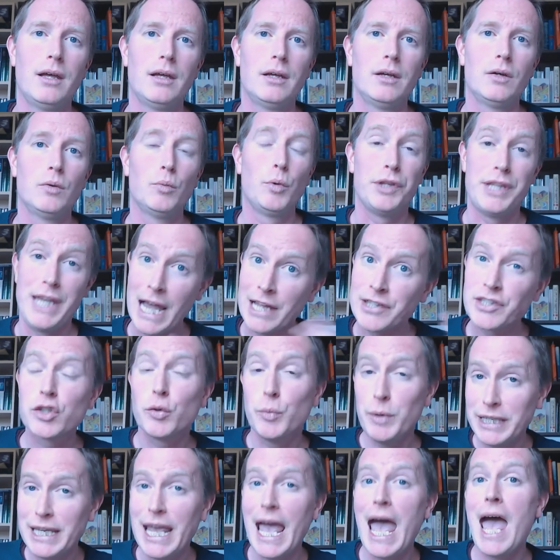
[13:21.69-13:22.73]
Well, the answer
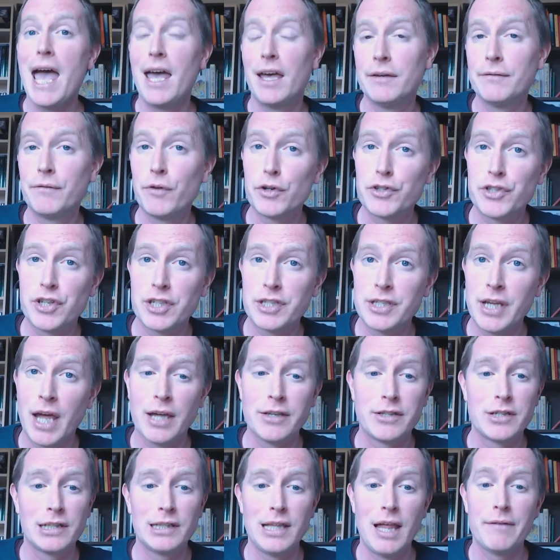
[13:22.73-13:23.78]
we get in verses 9
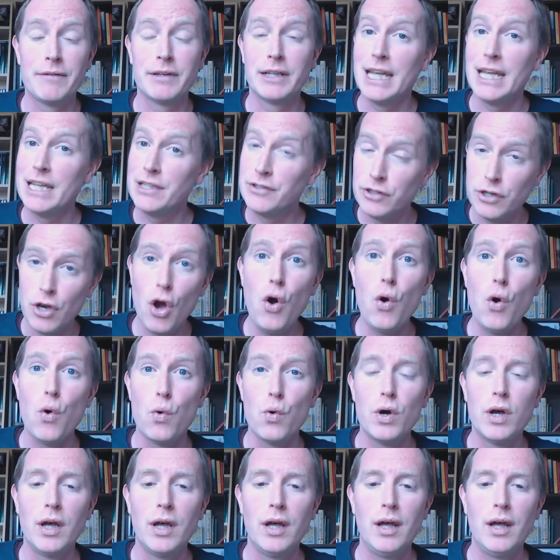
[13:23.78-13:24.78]
to 11 is no.